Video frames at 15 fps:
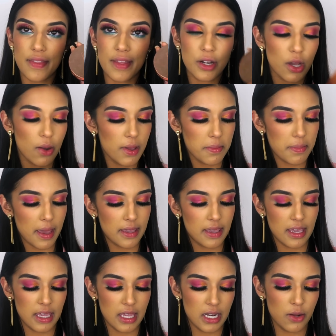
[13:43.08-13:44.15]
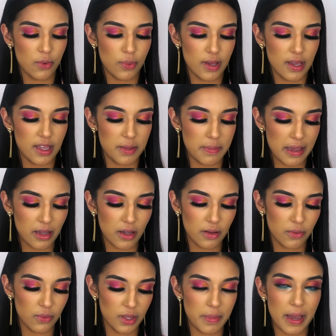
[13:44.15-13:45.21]
And then going back in
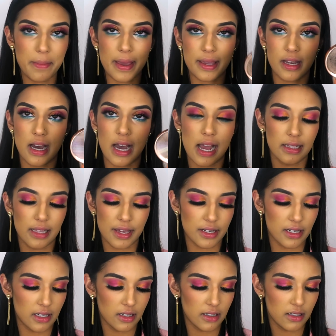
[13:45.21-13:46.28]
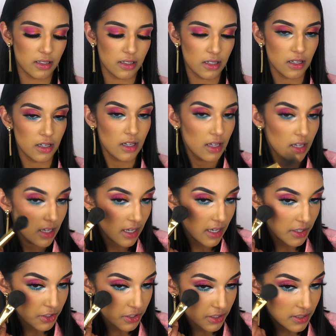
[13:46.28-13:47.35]
with my Mecca highlighter
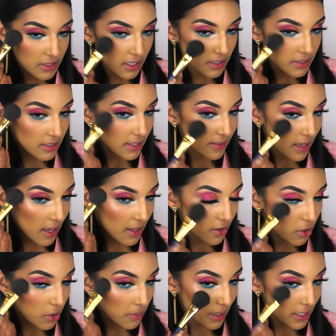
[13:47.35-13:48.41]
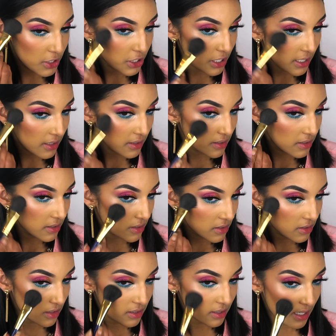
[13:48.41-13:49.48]
and just dusting that on my cheeks.
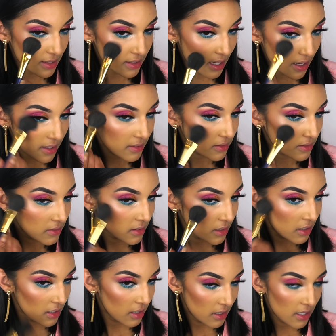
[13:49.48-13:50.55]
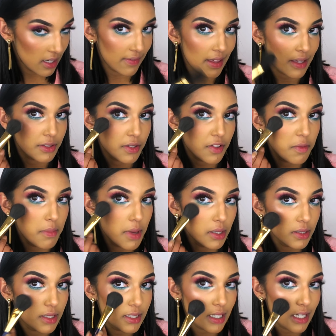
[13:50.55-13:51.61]
Just like that. And that sort of
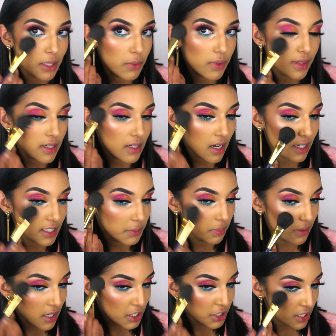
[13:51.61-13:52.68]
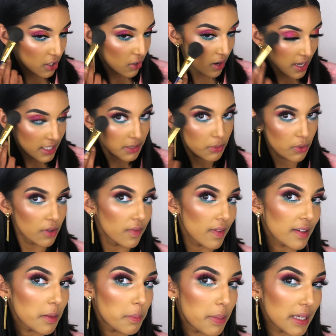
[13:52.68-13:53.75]
melts in with the NARS blush and it creates more of
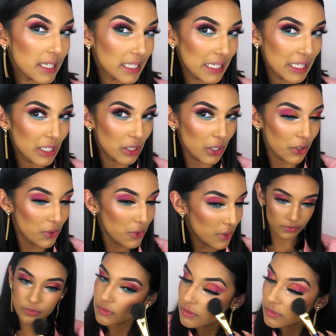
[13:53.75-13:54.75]
like a pinky glow.